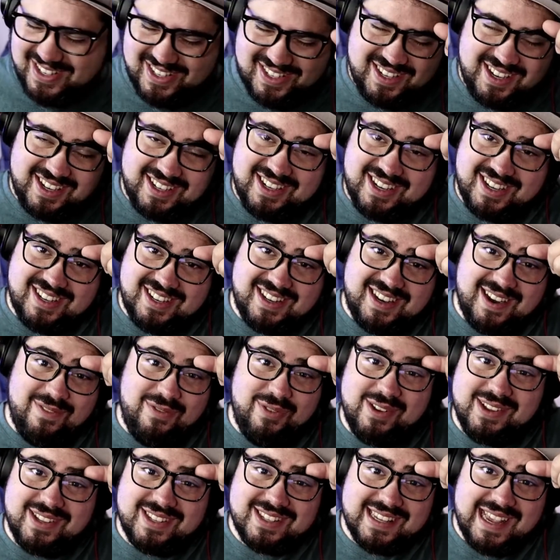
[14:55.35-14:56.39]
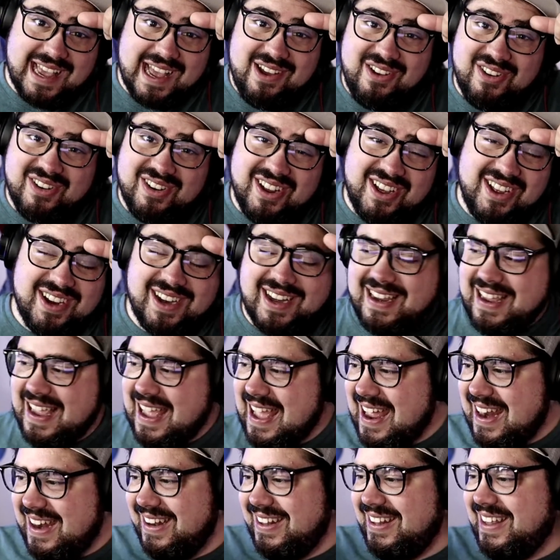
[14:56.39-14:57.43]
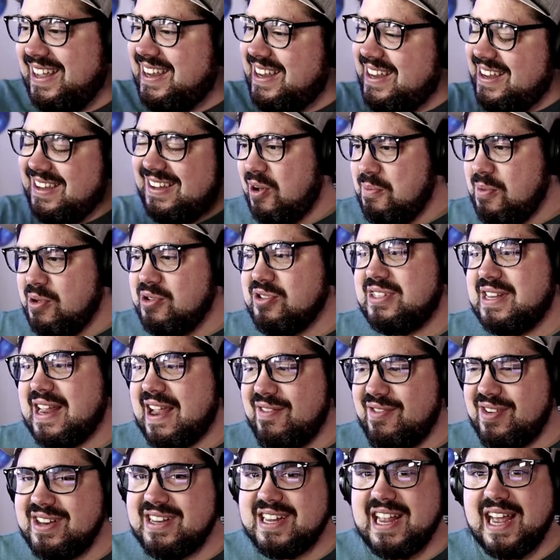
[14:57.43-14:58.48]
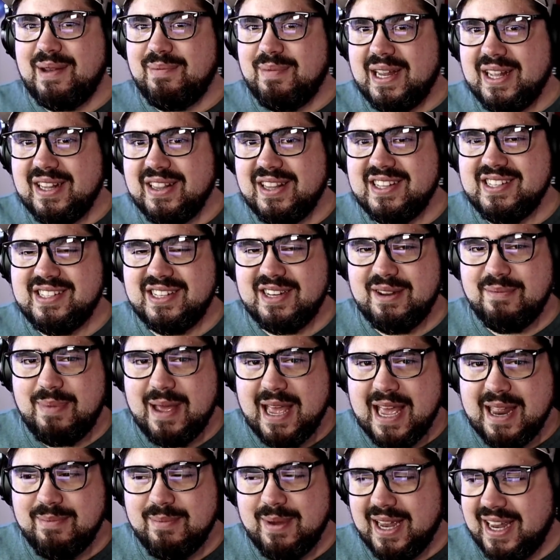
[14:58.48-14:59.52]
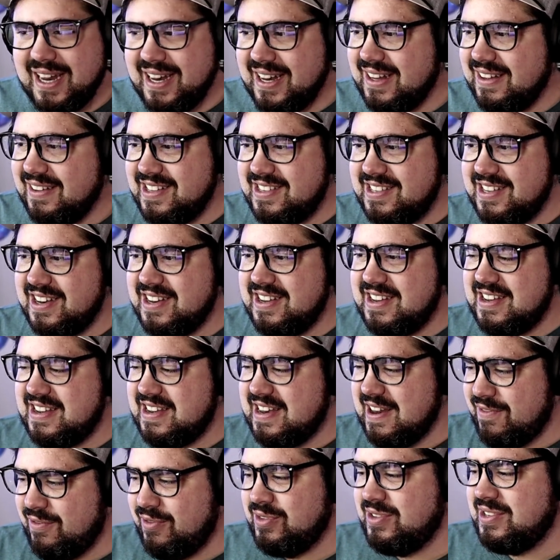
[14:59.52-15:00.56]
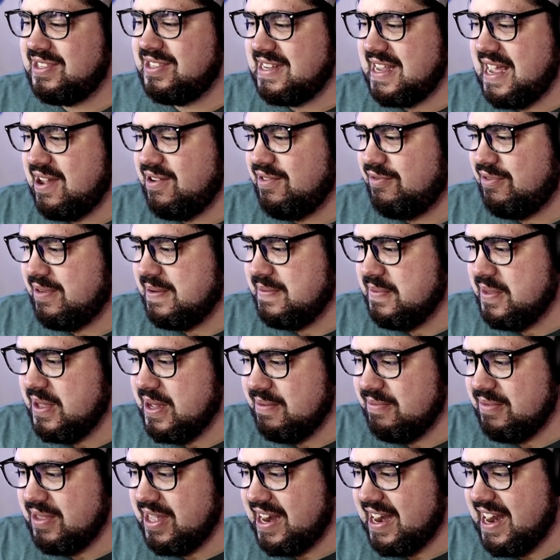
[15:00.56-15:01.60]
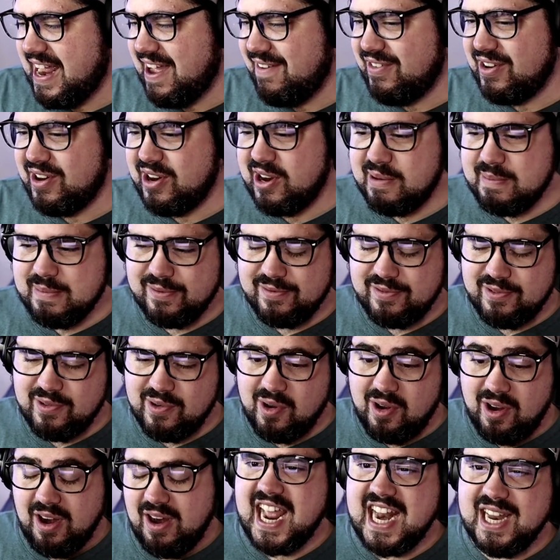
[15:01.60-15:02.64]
Such a different sound. Again, like almost every time I listen to BAND-MAID, it's a different sound from them that I haven't heard before.